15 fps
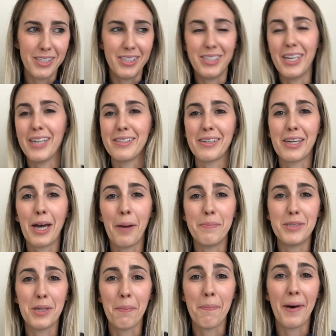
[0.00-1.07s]
doesn't come
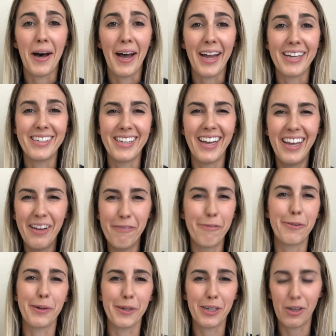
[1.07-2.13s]
to mind
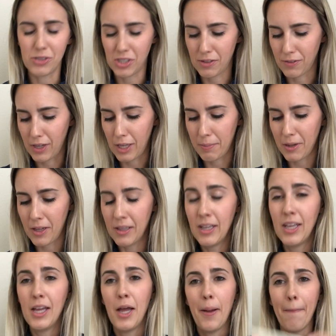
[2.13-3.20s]
for coaching volleyball.
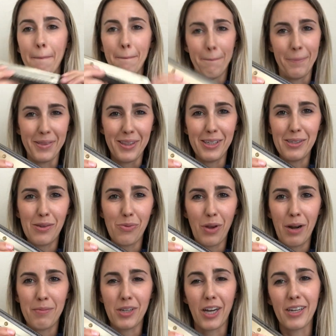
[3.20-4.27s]
But this is what
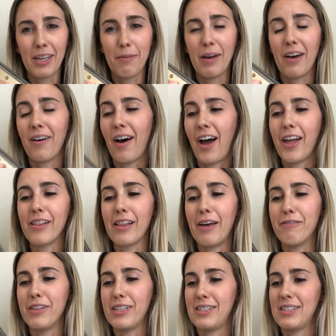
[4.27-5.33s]
I'm talking about. I
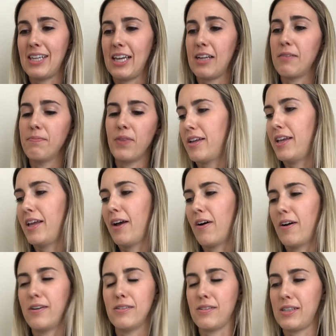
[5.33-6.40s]
love this thing. It
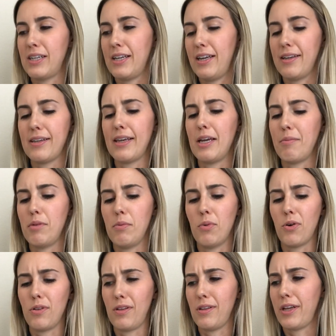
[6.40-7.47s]
honestly, it can't be
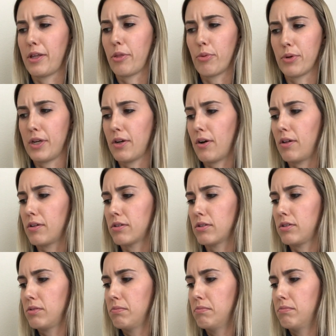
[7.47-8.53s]
more than like $3.
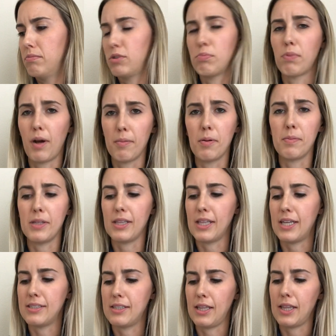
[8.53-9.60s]
It's probably
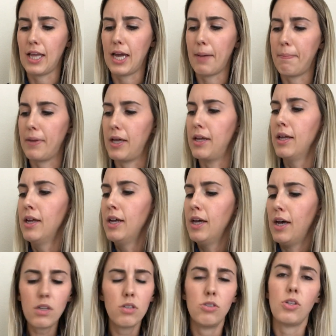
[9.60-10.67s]
less than that, but
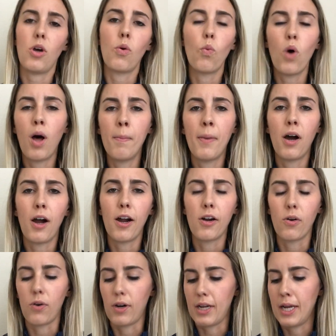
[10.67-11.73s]
just go to Walmart
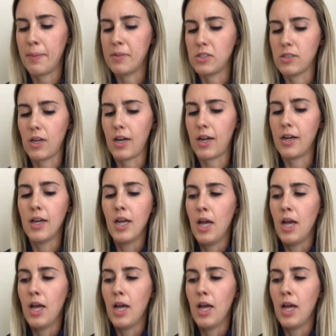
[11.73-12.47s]
or Amazon.